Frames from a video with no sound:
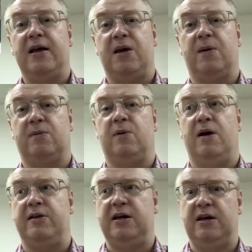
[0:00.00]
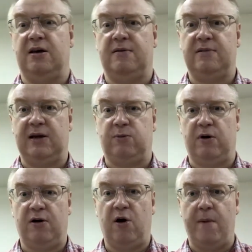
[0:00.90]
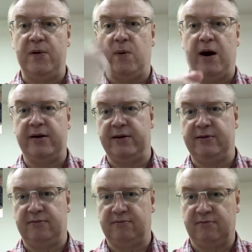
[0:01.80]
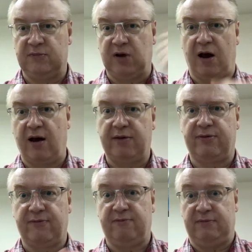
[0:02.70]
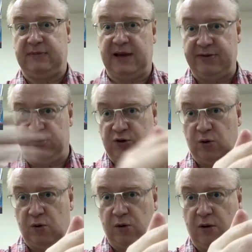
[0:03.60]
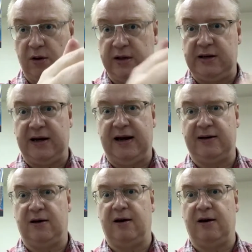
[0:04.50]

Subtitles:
You had where Obi-Wan and Darth had the duel, and you had